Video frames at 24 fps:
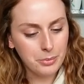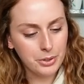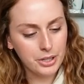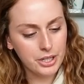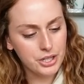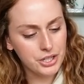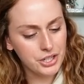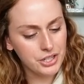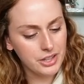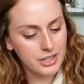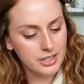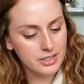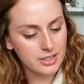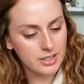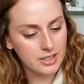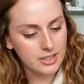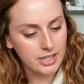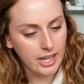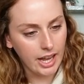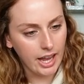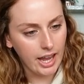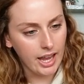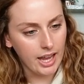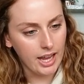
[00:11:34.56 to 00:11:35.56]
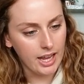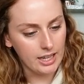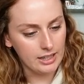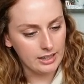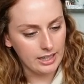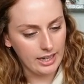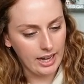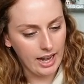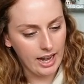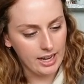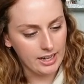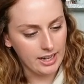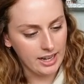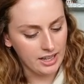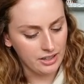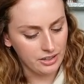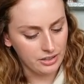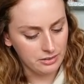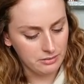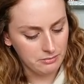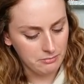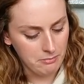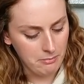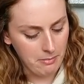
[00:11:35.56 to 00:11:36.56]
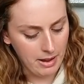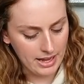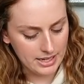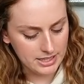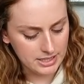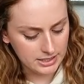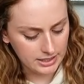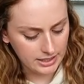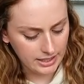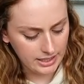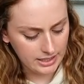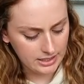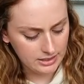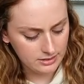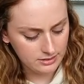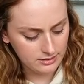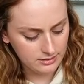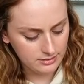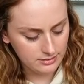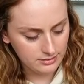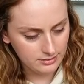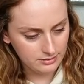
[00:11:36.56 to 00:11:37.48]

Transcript: pretty sure this is a like handheld mandolin